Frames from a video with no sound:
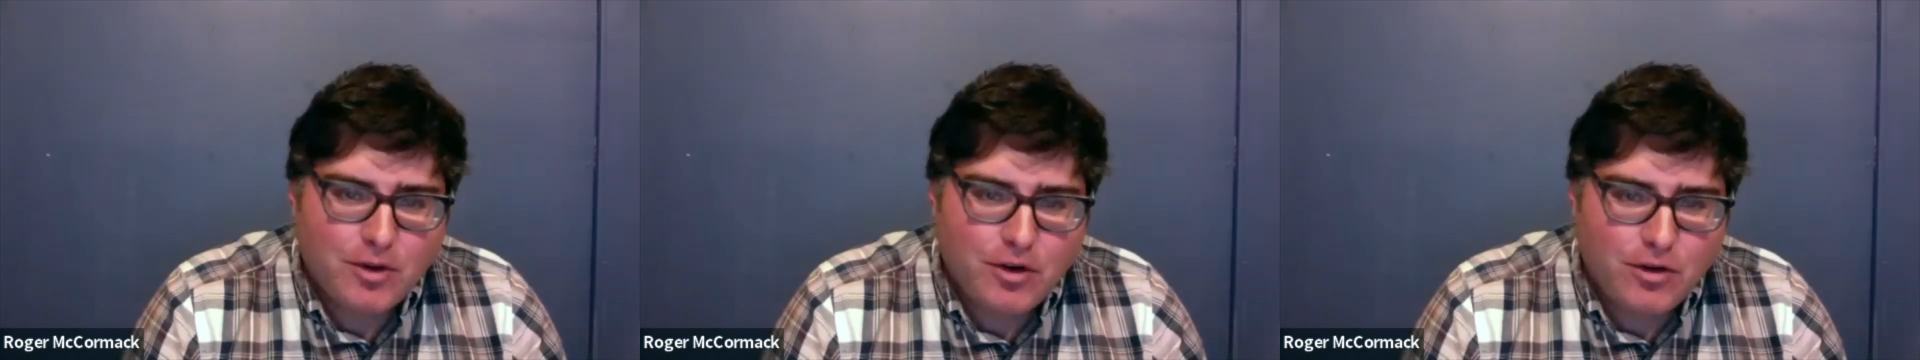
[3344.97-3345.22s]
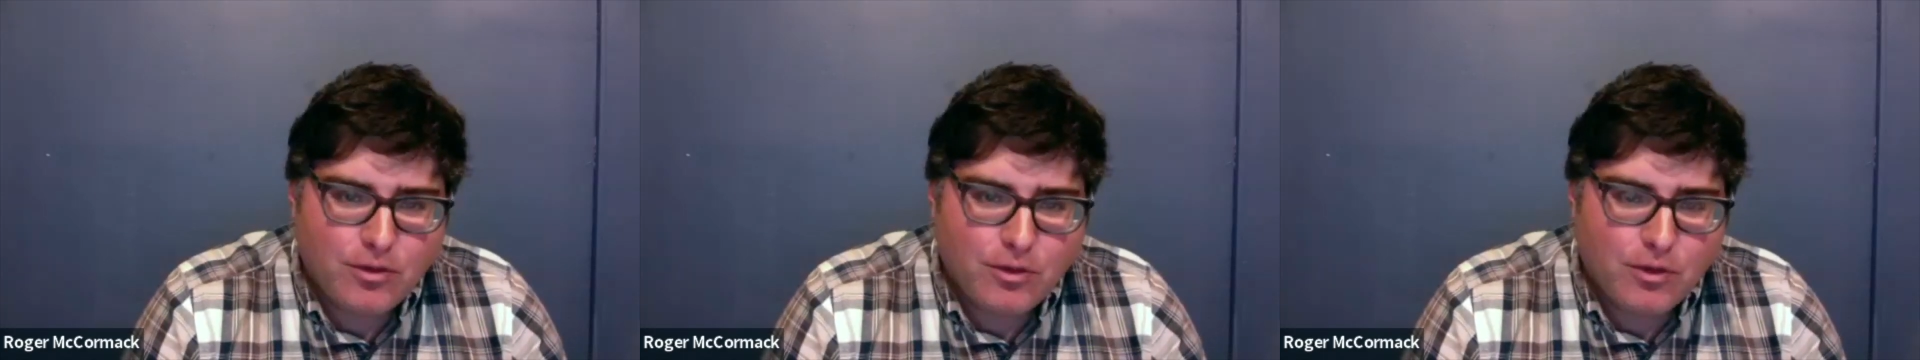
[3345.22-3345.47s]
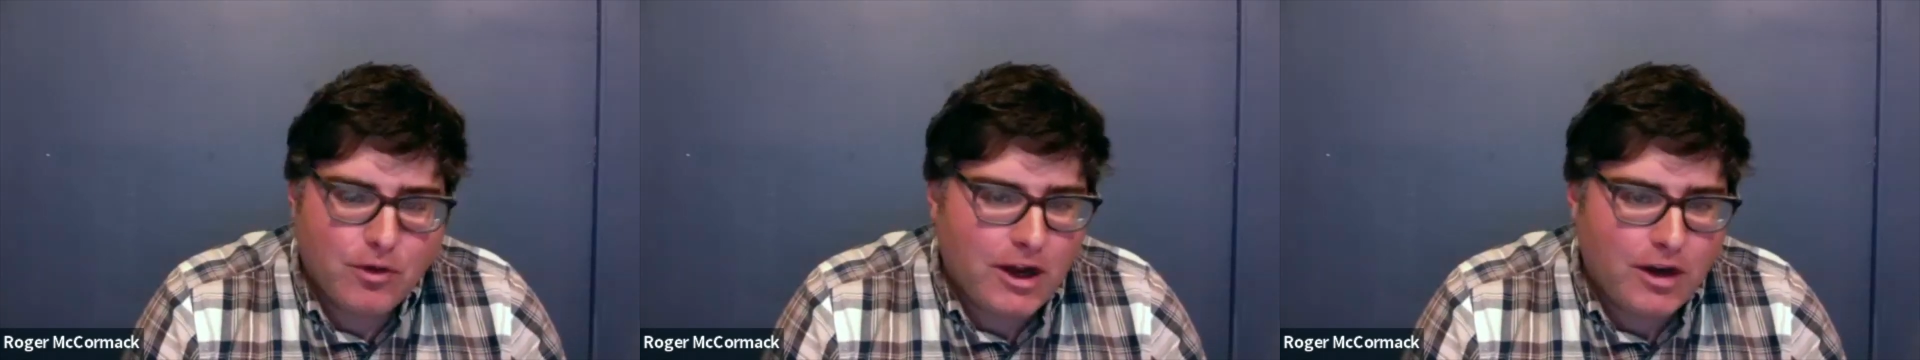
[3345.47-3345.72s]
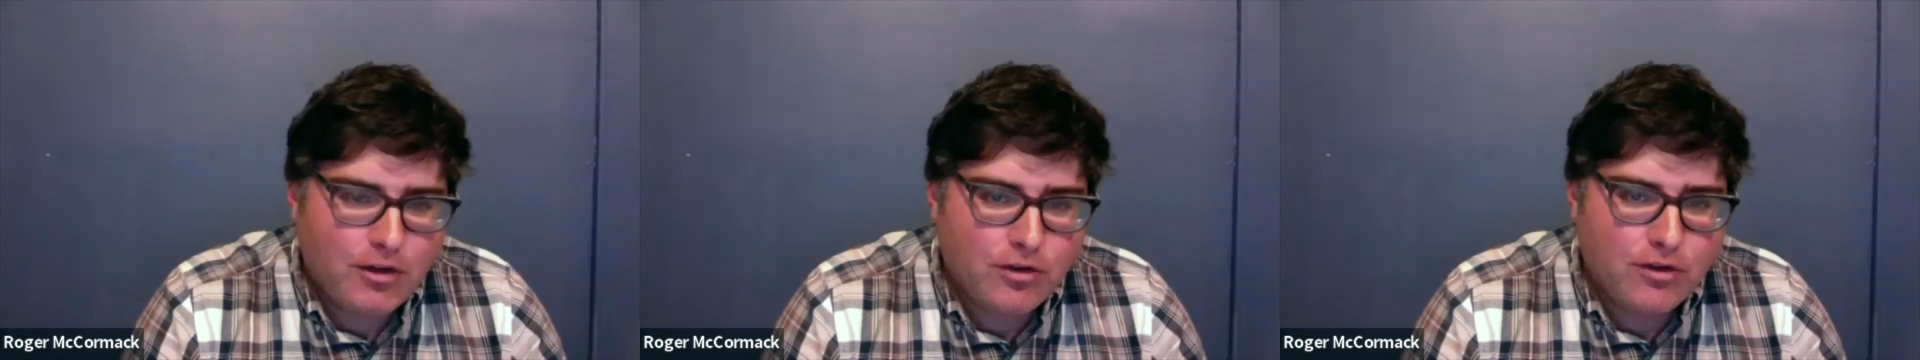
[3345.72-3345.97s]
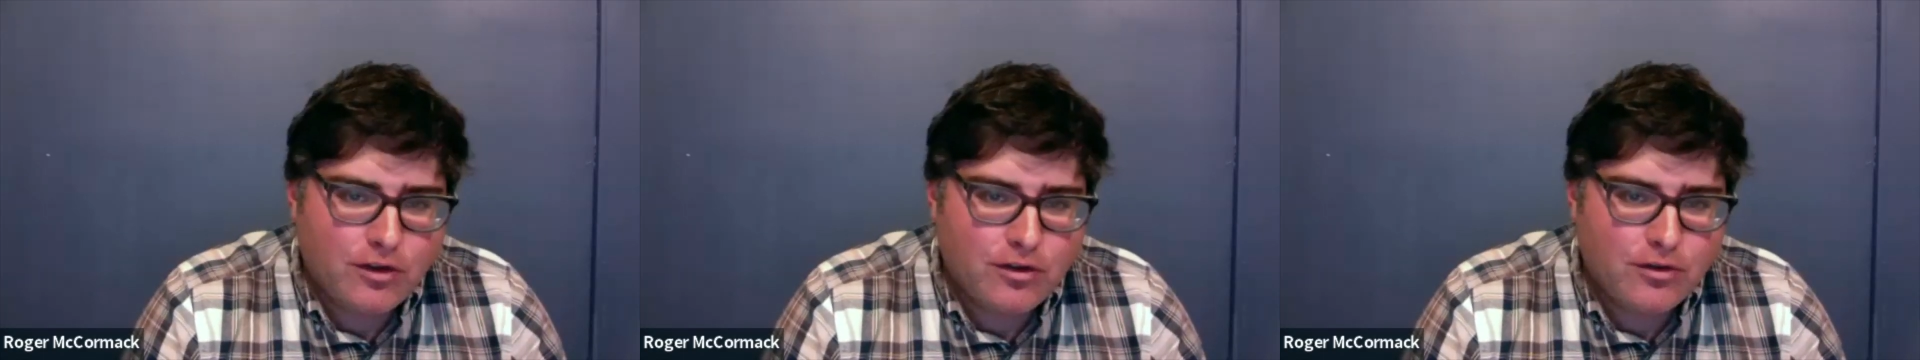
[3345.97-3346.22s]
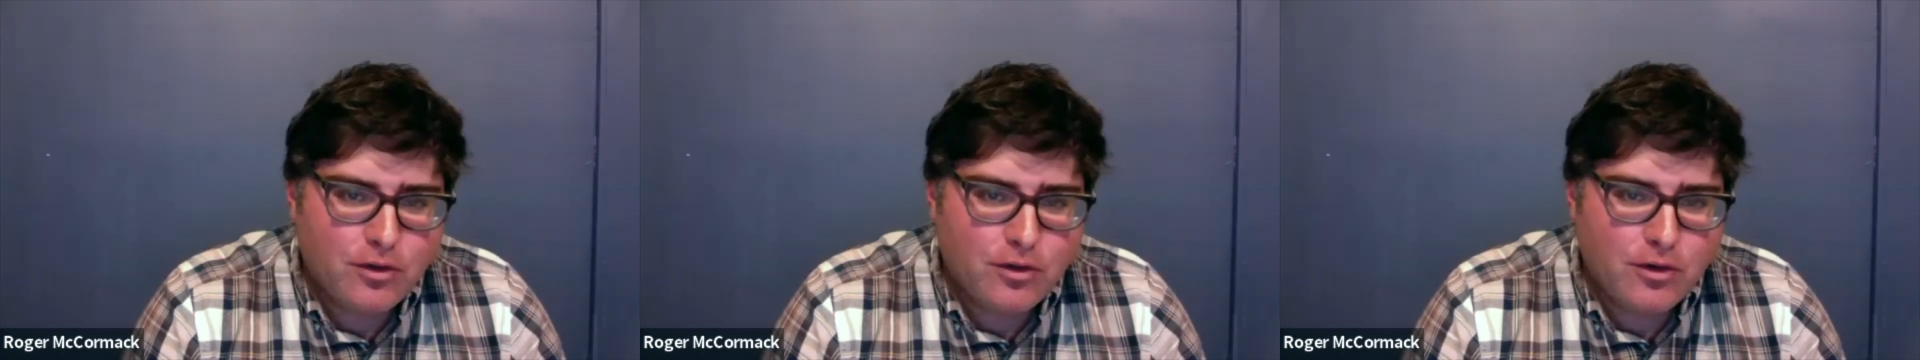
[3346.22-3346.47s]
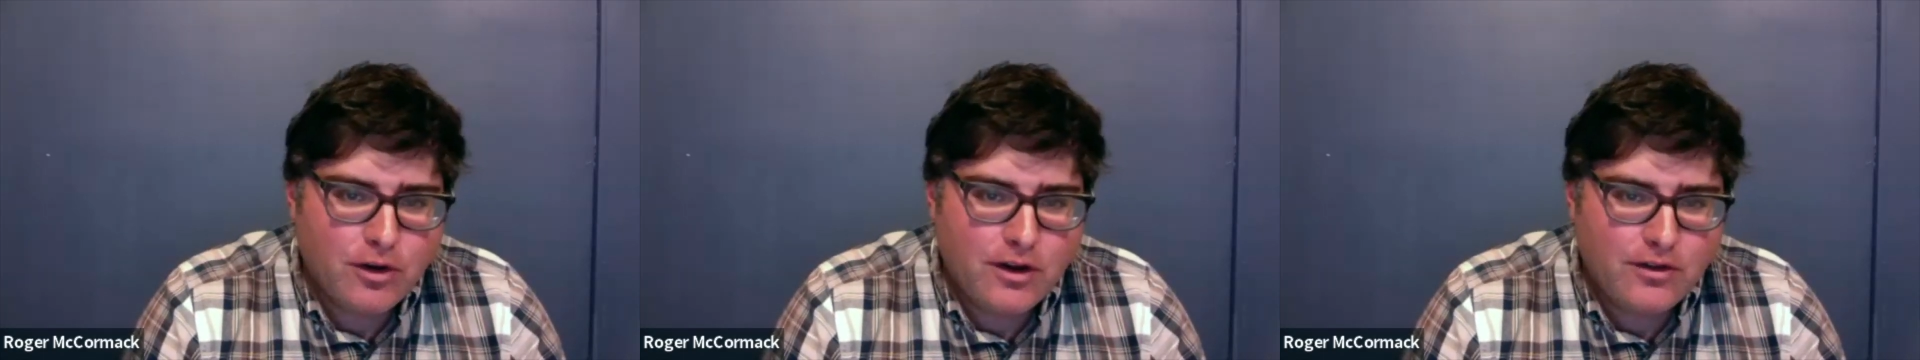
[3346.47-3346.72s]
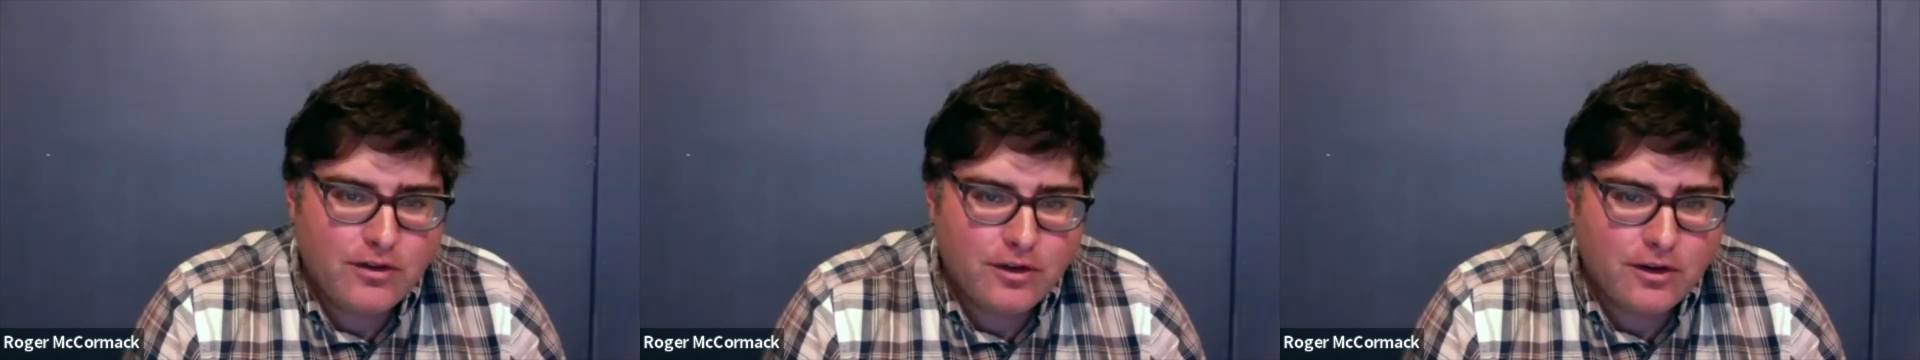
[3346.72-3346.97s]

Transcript: did you were there any interesting stories